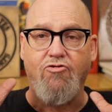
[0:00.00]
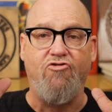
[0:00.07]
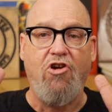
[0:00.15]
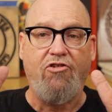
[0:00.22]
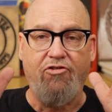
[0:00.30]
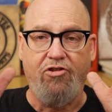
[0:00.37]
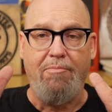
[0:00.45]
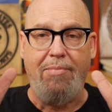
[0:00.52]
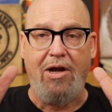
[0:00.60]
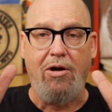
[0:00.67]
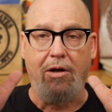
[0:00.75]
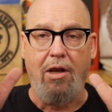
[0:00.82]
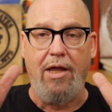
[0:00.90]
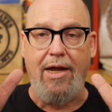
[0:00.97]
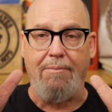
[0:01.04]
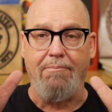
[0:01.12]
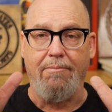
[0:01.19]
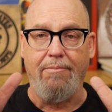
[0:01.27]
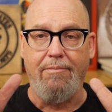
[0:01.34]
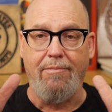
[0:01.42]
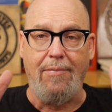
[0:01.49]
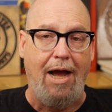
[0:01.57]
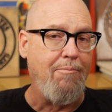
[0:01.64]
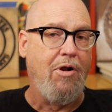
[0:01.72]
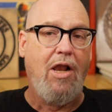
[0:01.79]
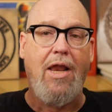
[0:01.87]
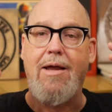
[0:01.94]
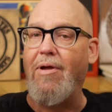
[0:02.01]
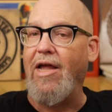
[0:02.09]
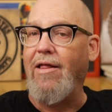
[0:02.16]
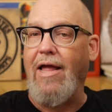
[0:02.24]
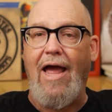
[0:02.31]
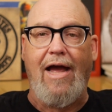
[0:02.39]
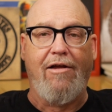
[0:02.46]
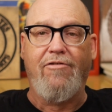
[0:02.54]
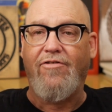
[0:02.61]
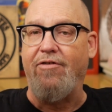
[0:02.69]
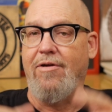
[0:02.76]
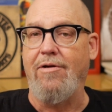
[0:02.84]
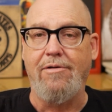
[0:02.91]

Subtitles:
just the bare claim. I'm claiming X.